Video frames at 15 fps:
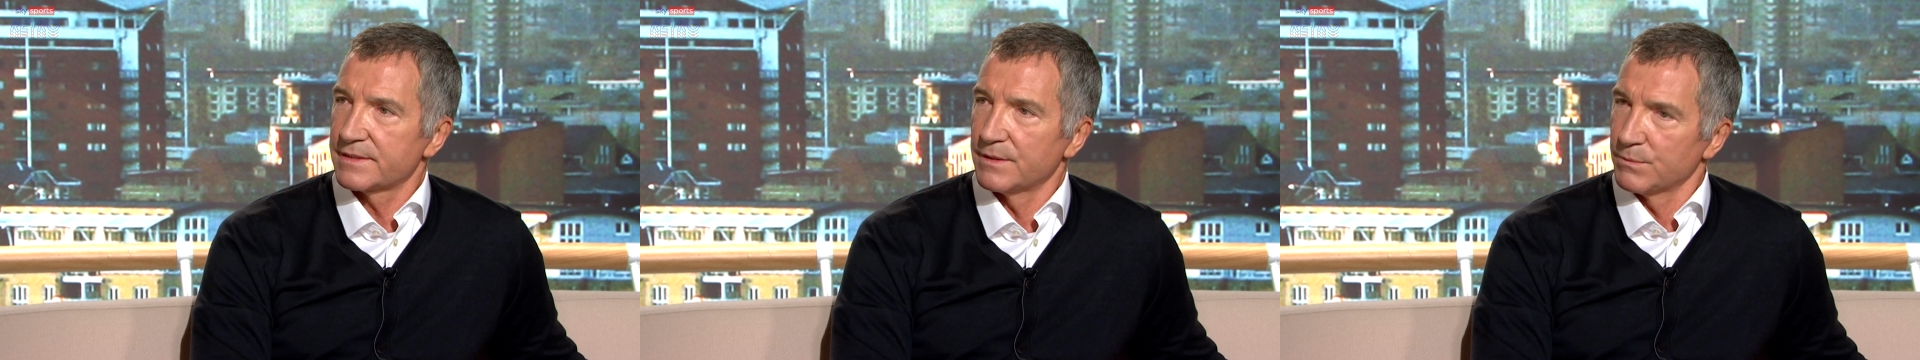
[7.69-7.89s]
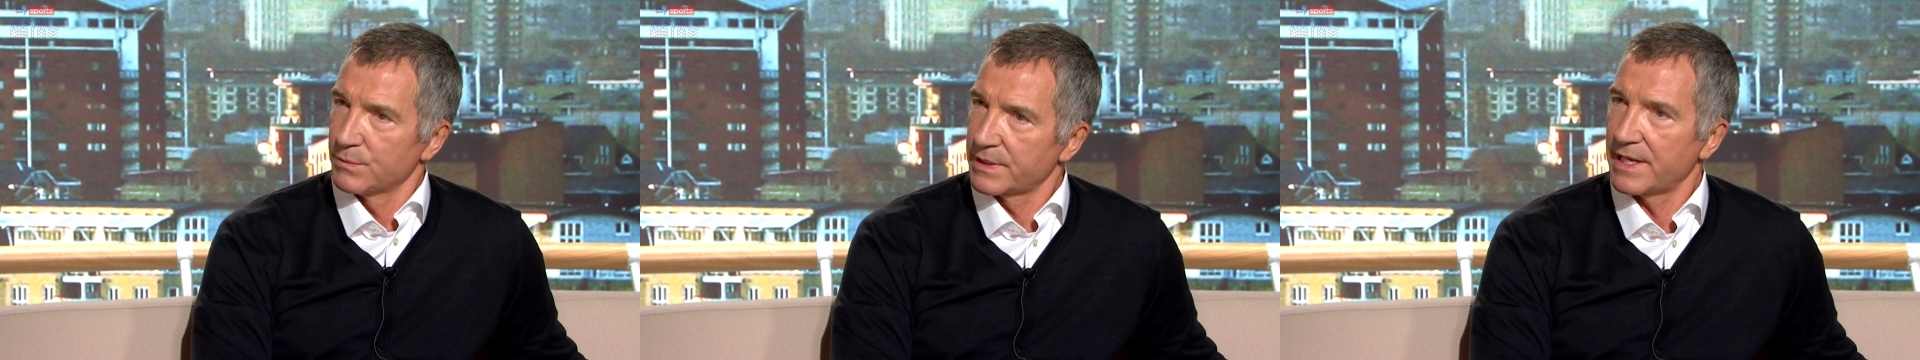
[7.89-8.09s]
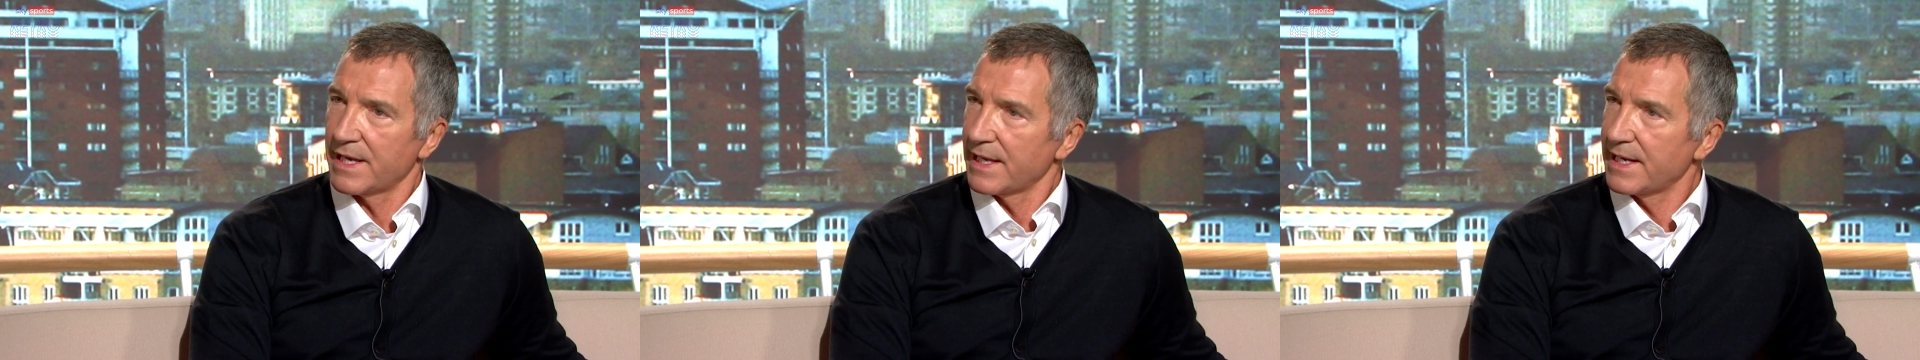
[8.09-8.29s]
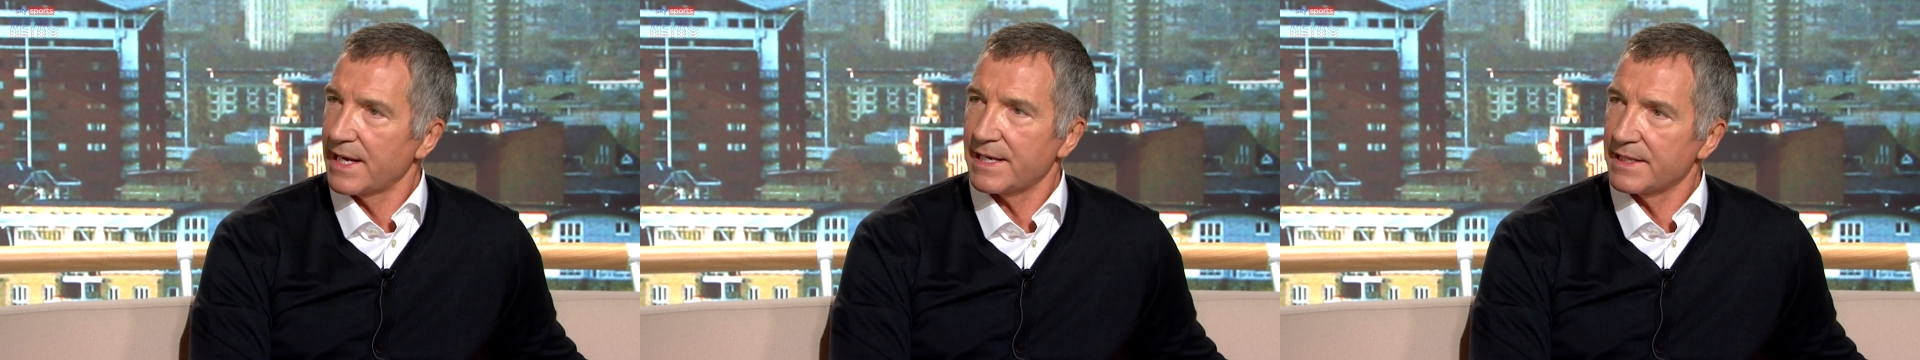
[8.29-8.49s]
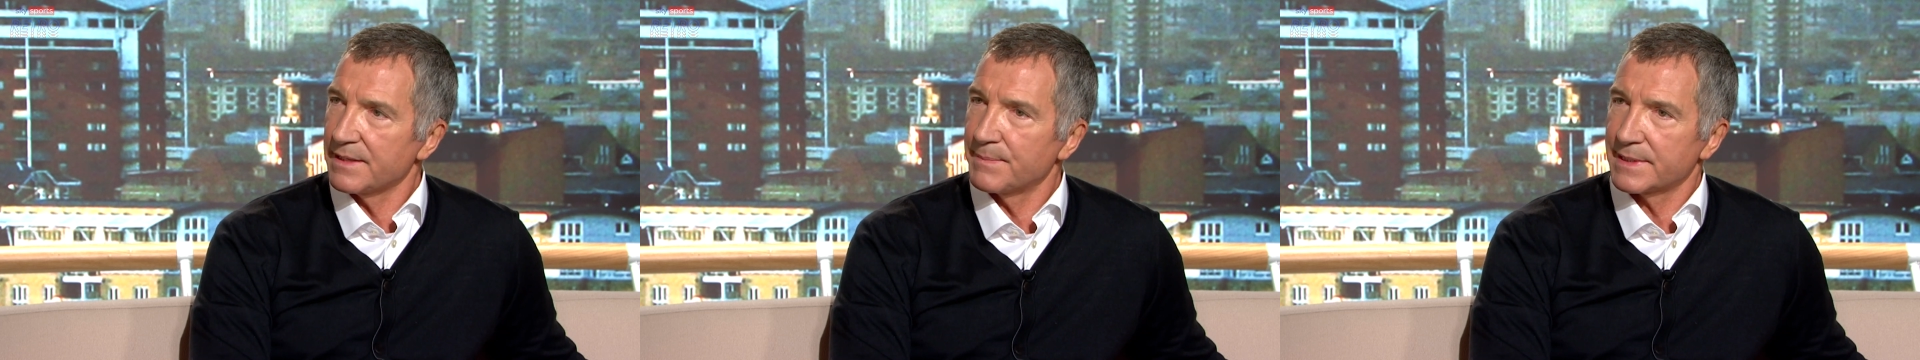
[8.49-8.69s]
that would get in
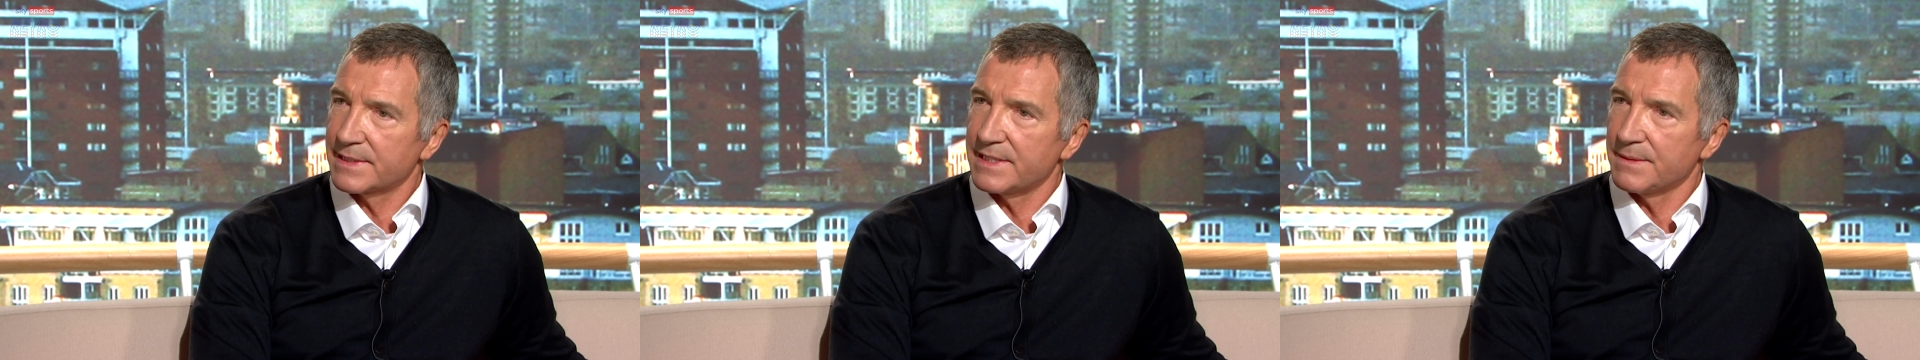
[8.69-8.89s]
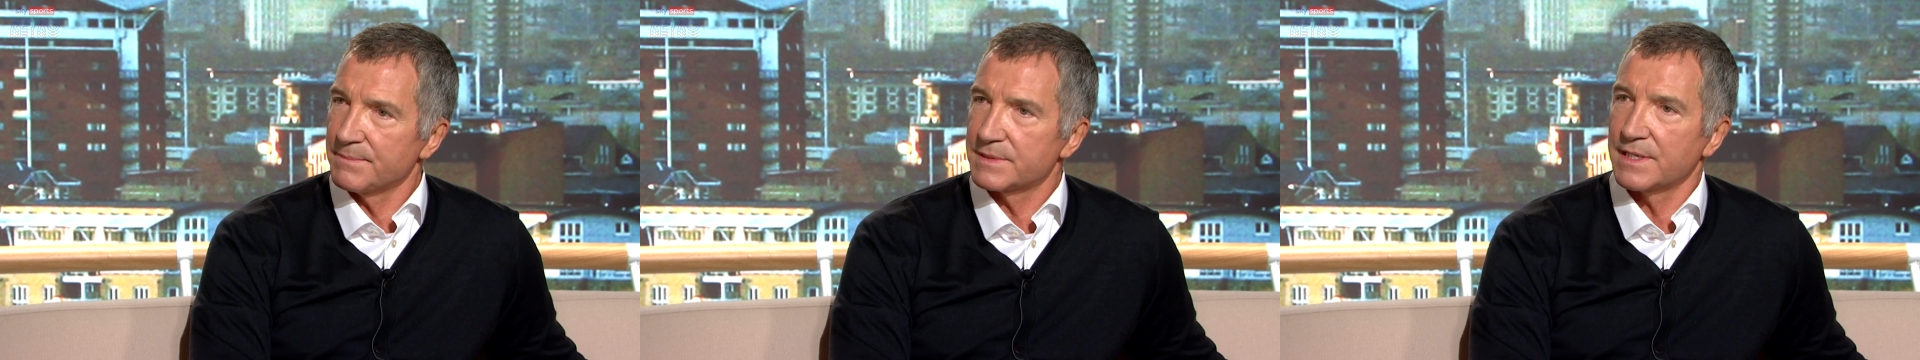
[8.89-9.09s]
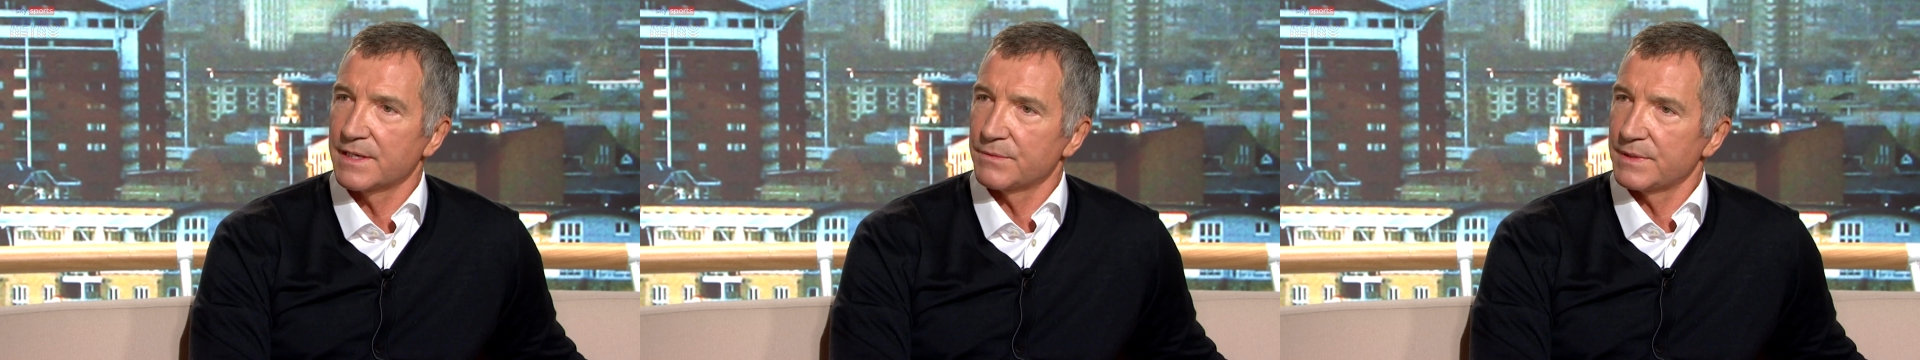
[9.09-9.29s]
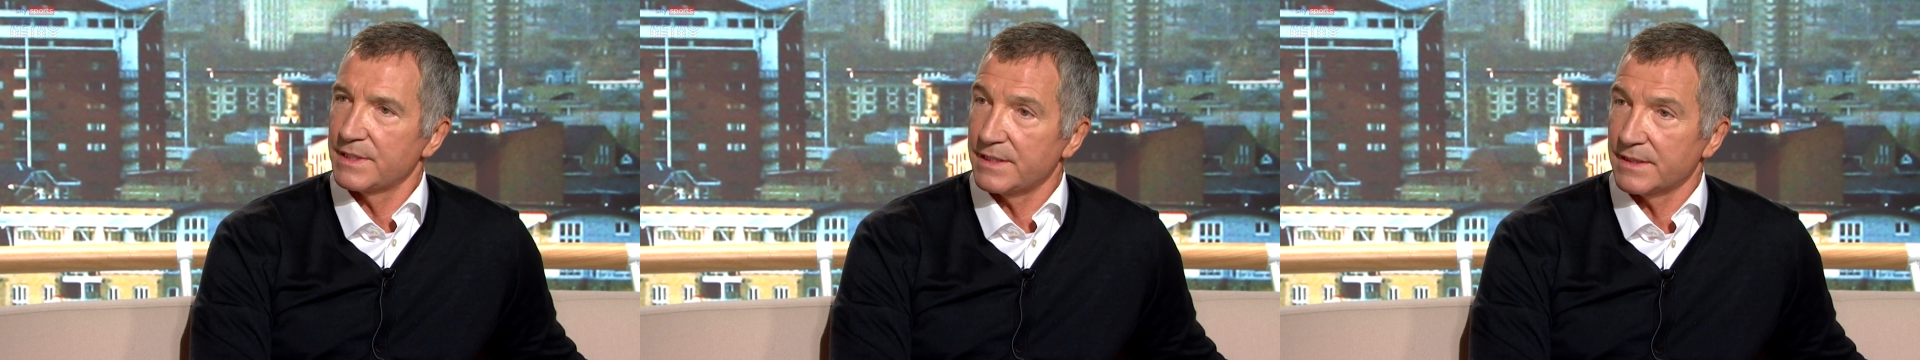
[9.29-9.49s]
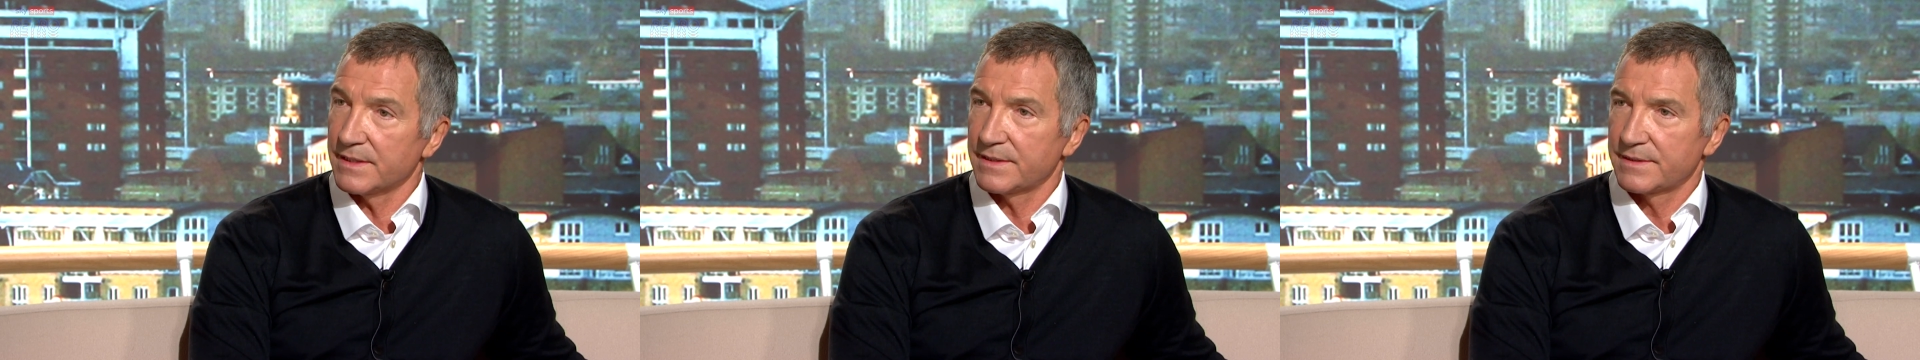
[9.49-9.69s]
any of the big teams down
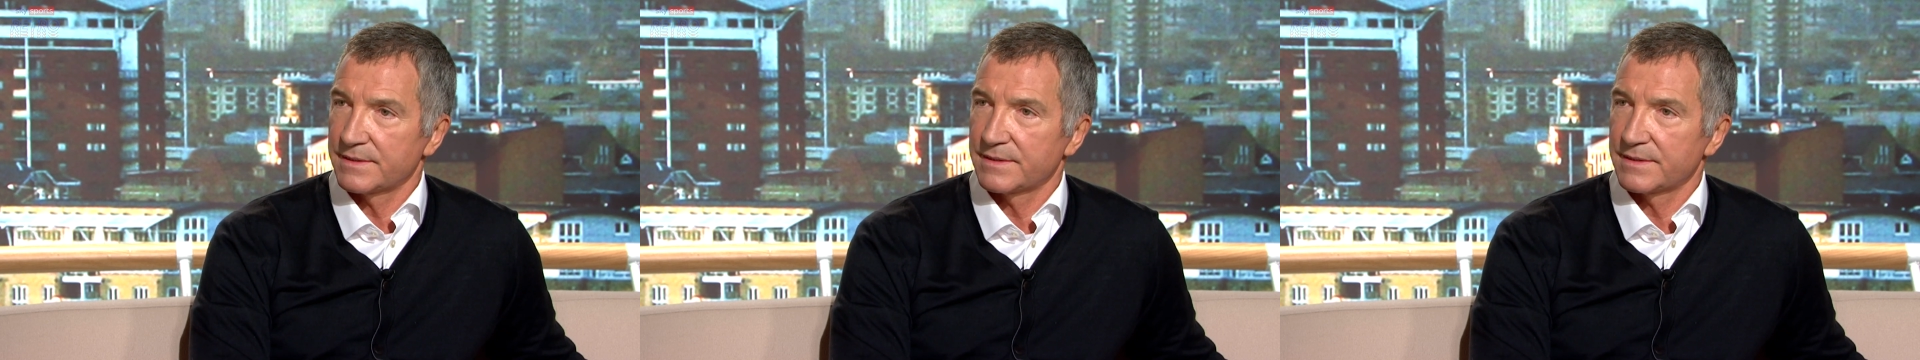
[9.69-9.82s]
here.